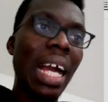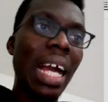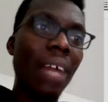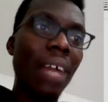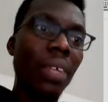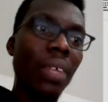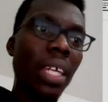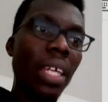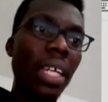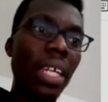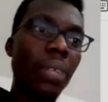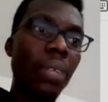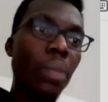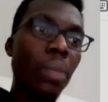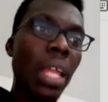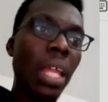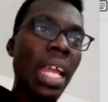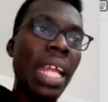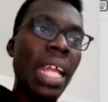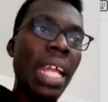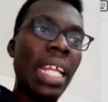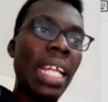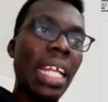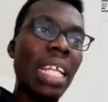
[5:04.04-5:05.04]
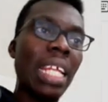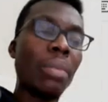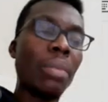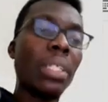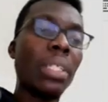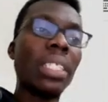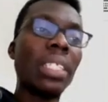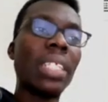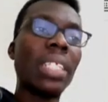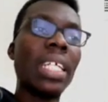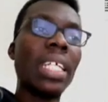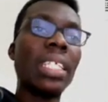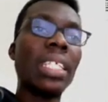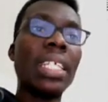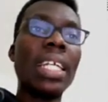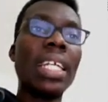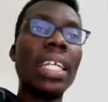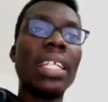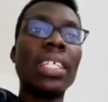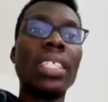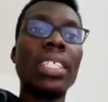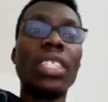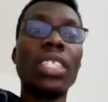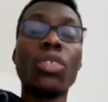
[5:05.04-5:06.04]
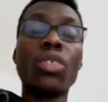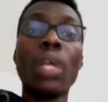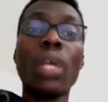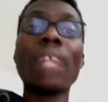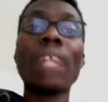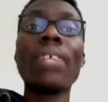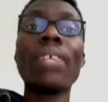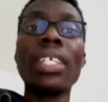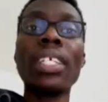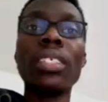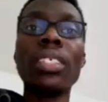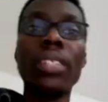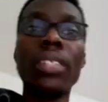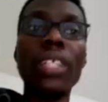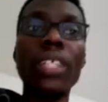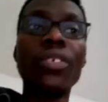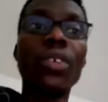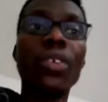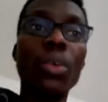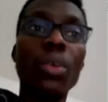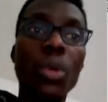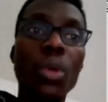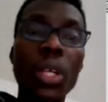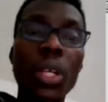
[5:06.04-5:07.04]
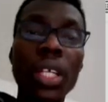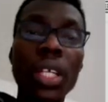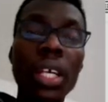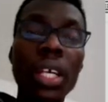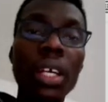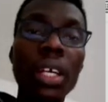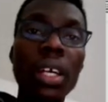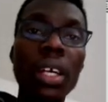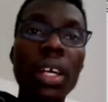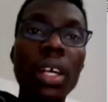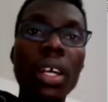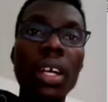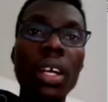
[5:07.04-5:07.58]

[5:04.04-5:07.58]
we have here, now let me say it here. This is quite very straightforward.